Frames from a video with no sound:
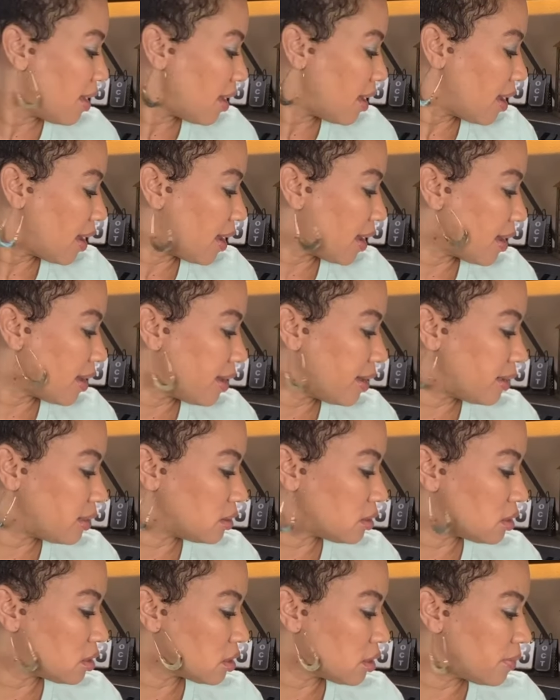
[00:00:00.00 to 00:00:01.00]

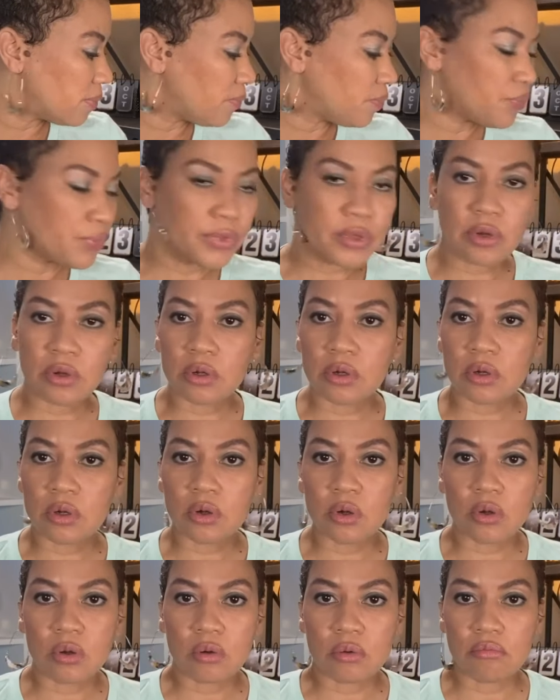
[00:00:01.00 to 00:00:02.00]
and the
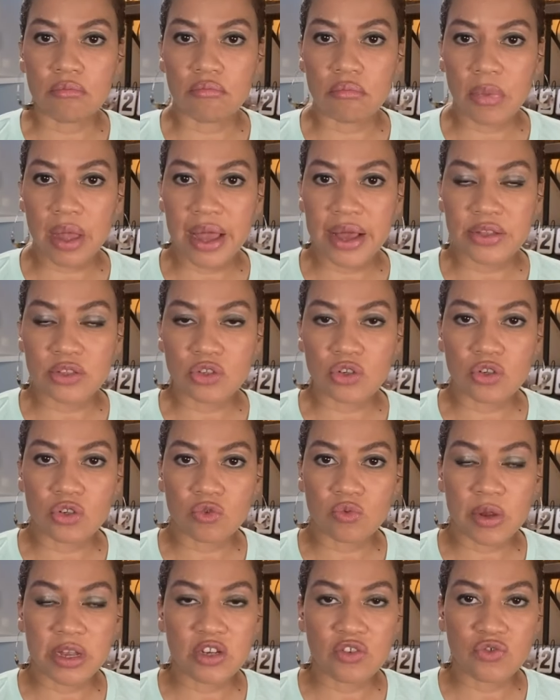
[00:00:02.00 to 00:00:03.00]
answers
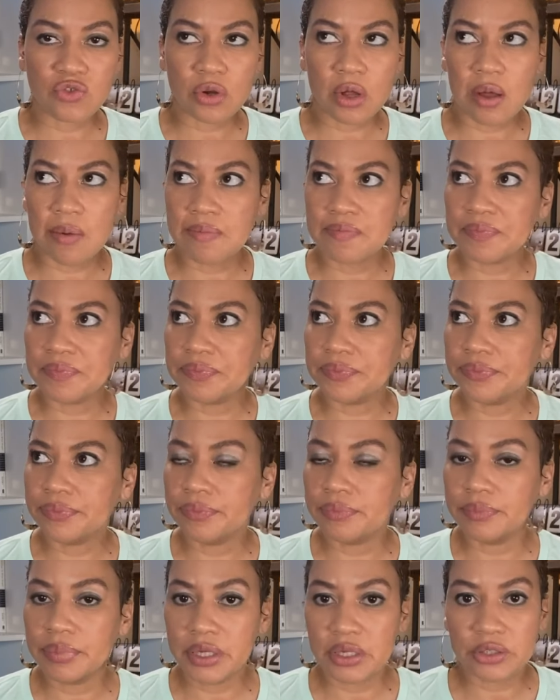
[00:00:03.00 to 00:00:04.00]
range from
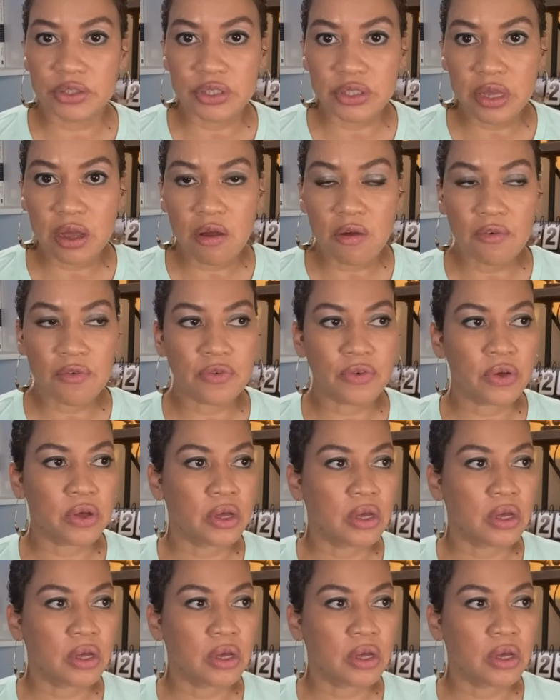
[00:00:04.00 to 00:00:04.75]
be yourself,